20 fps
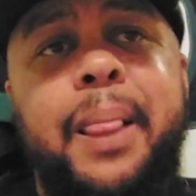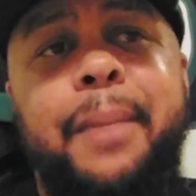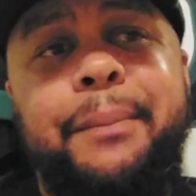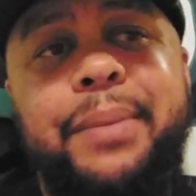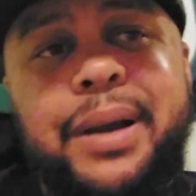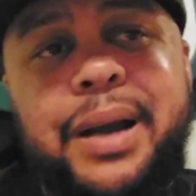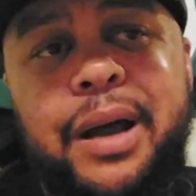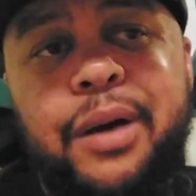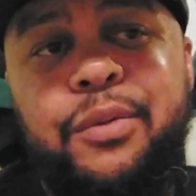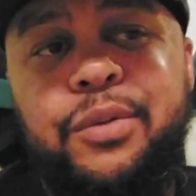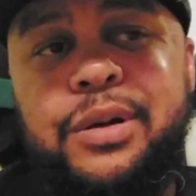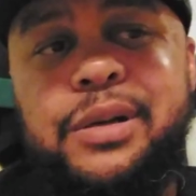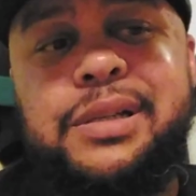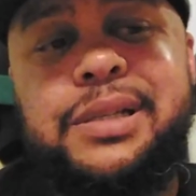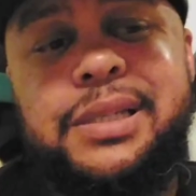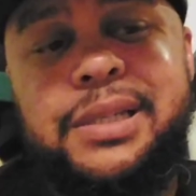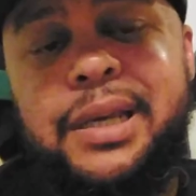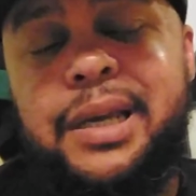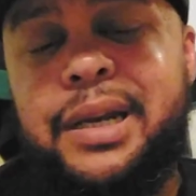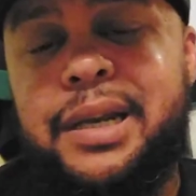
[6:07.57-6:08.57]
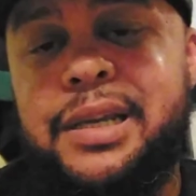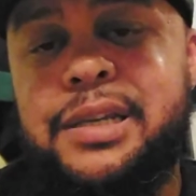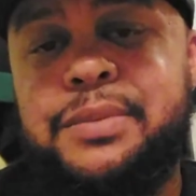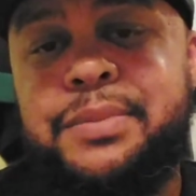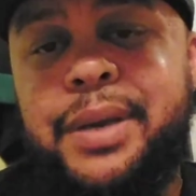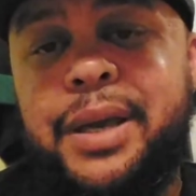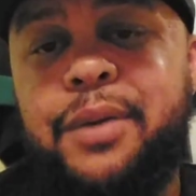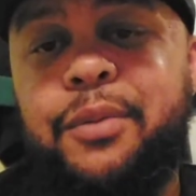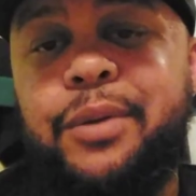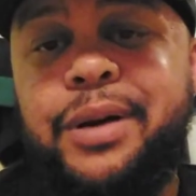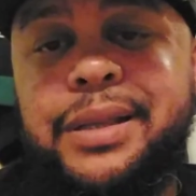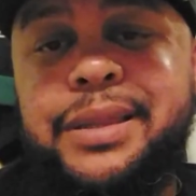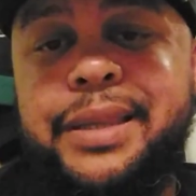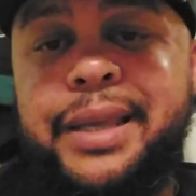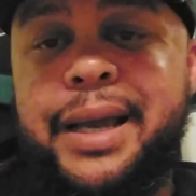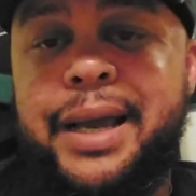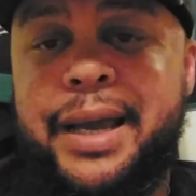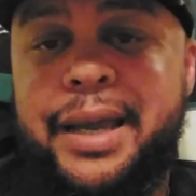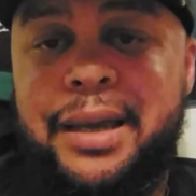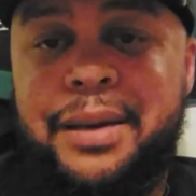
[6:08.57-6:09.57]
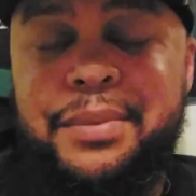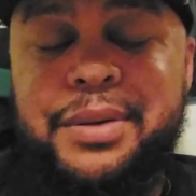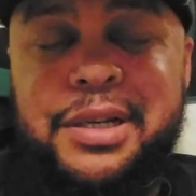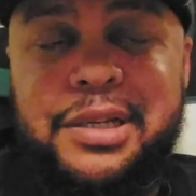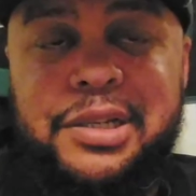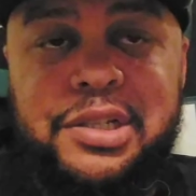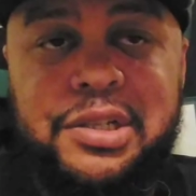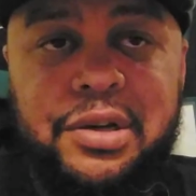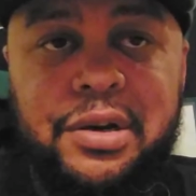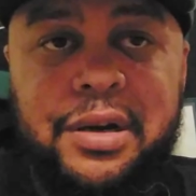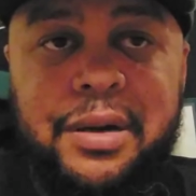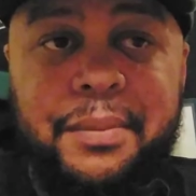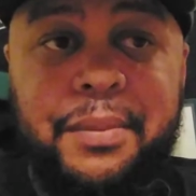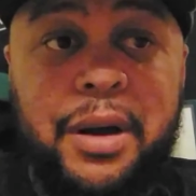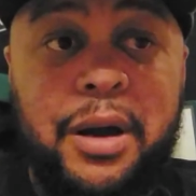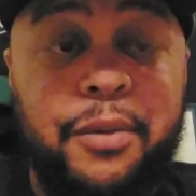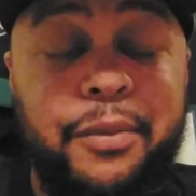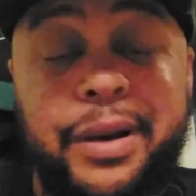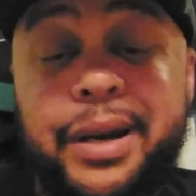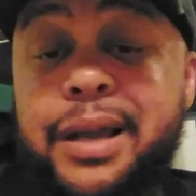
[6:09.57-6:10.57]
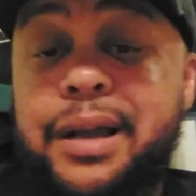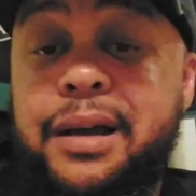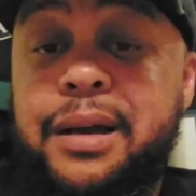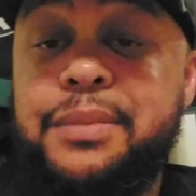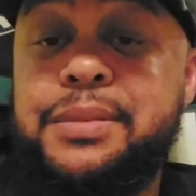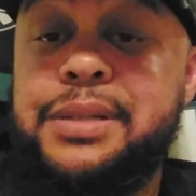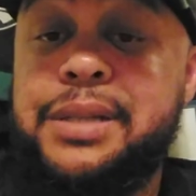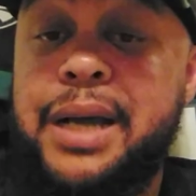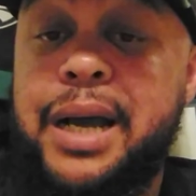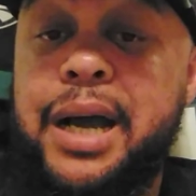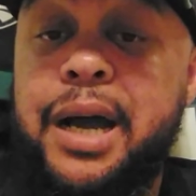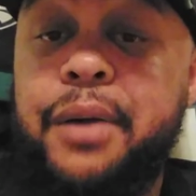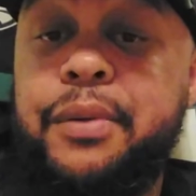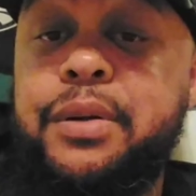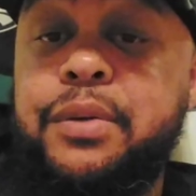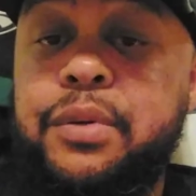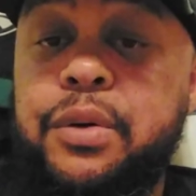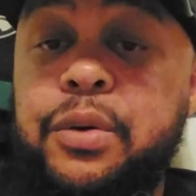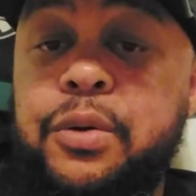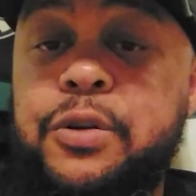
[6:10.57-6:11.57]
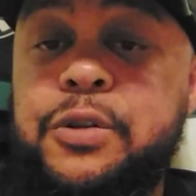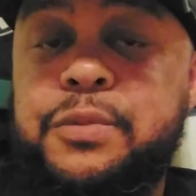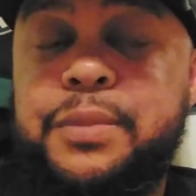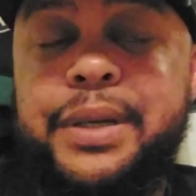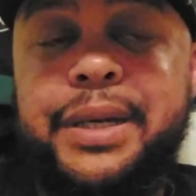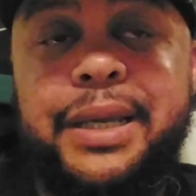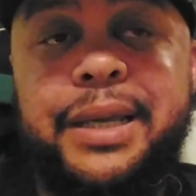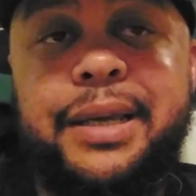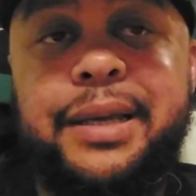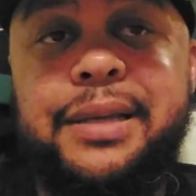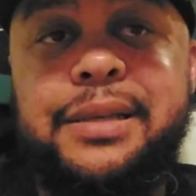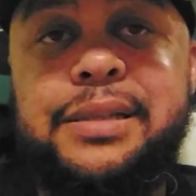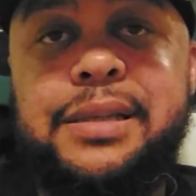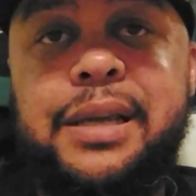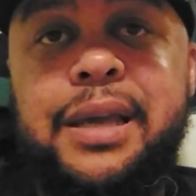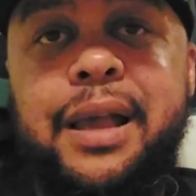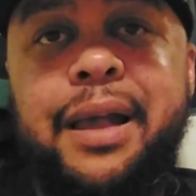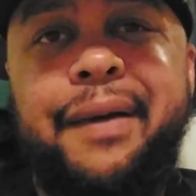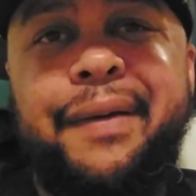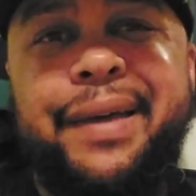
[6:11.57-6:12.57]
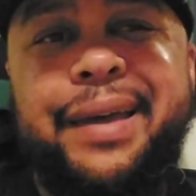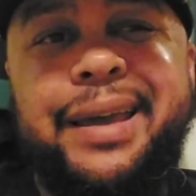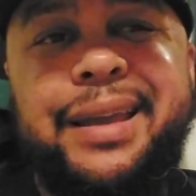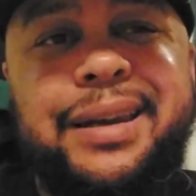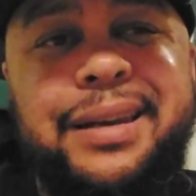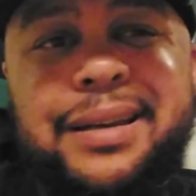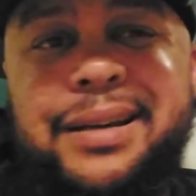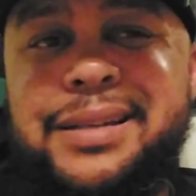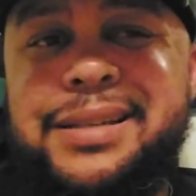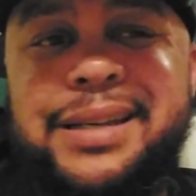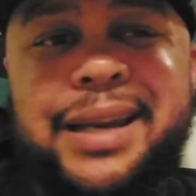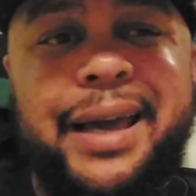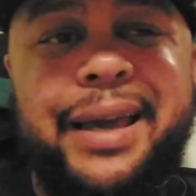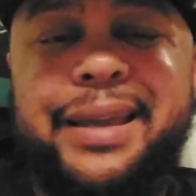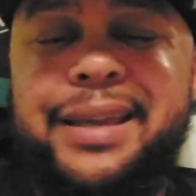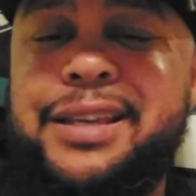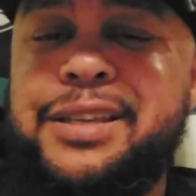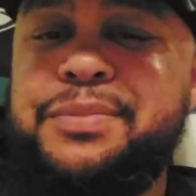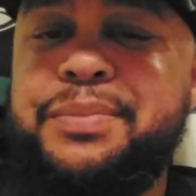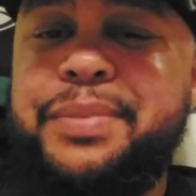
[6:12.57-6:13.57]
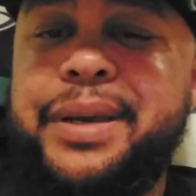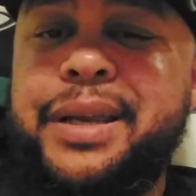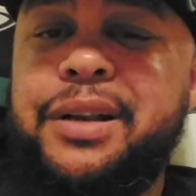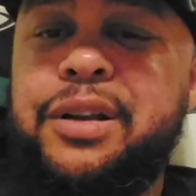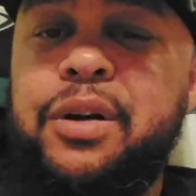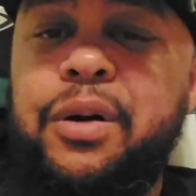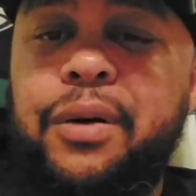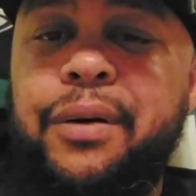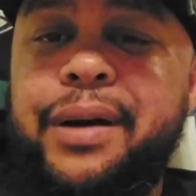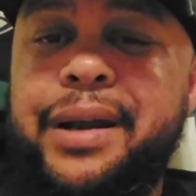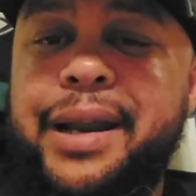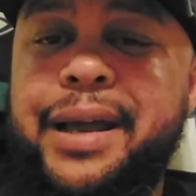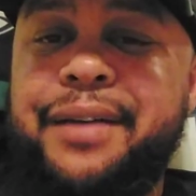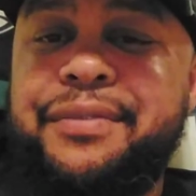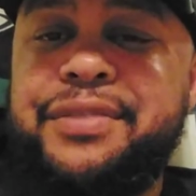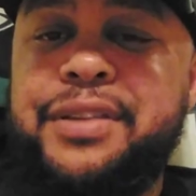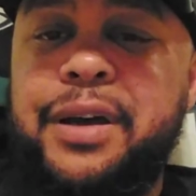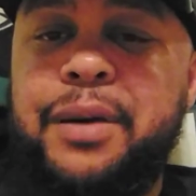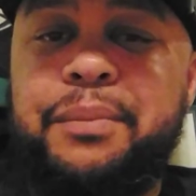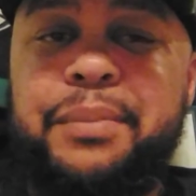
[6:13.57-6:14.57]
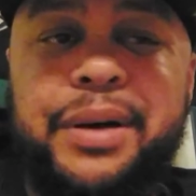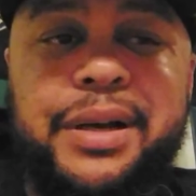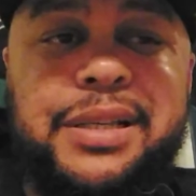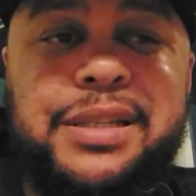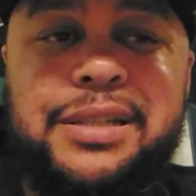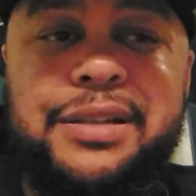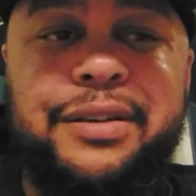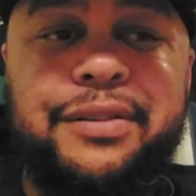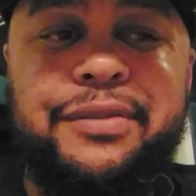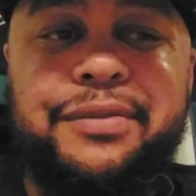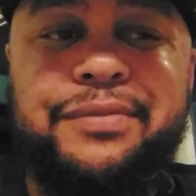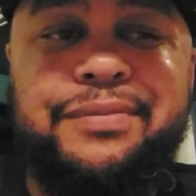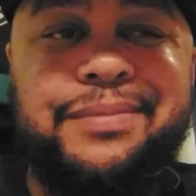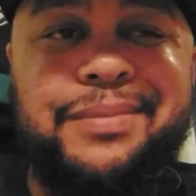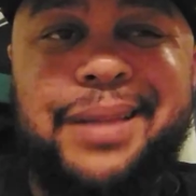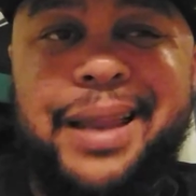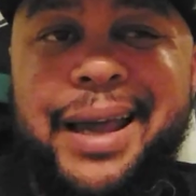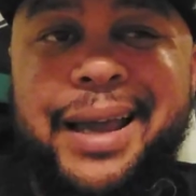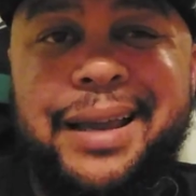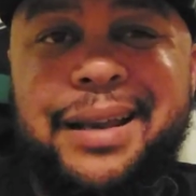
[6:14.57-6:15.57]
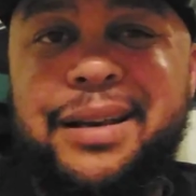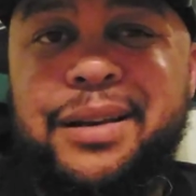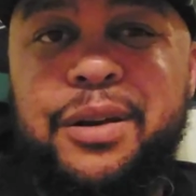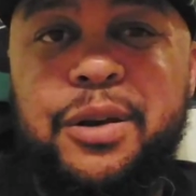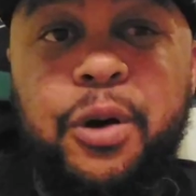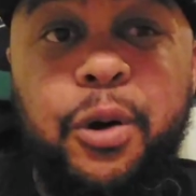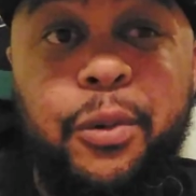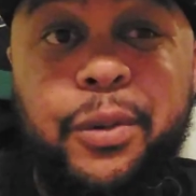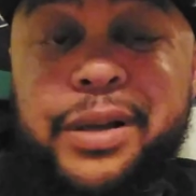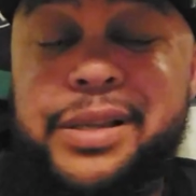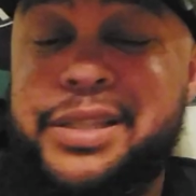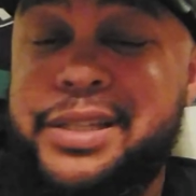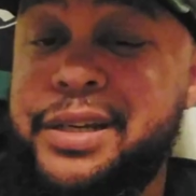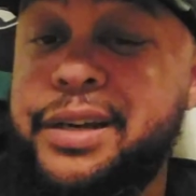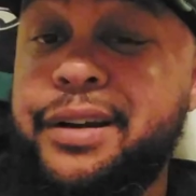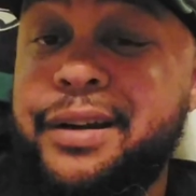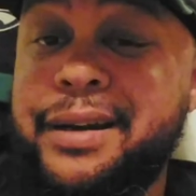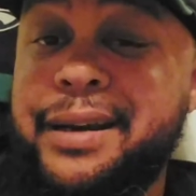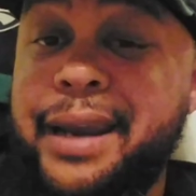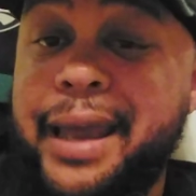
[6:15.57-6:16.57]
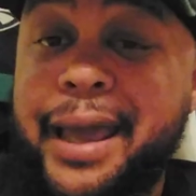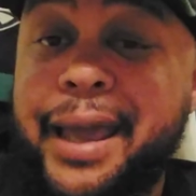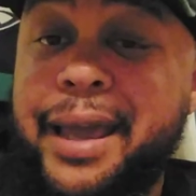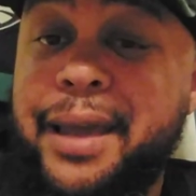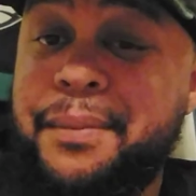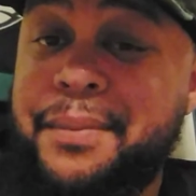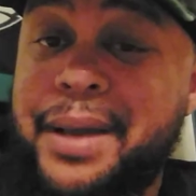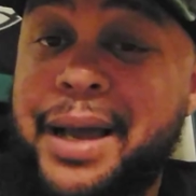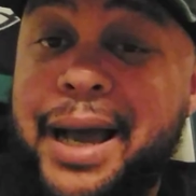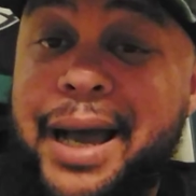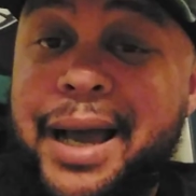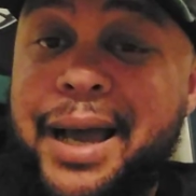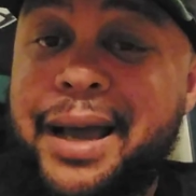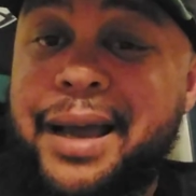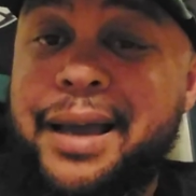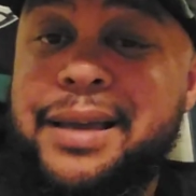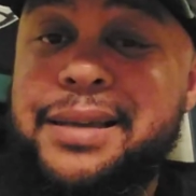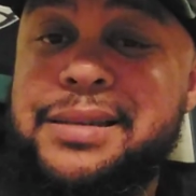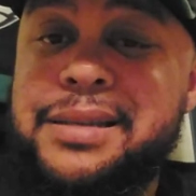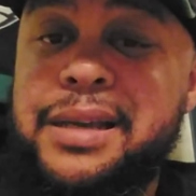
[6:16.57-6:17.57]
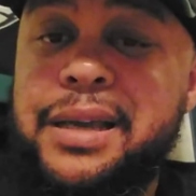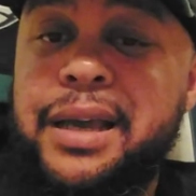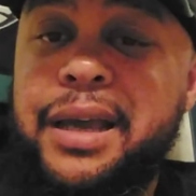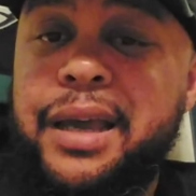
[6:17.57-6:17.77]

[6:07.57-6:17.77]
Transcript: But I will say this, man. One thing I am concerned about when it comes to Howie Roseman is it looks like he's been going after a bunch of, like, lower tier name guys,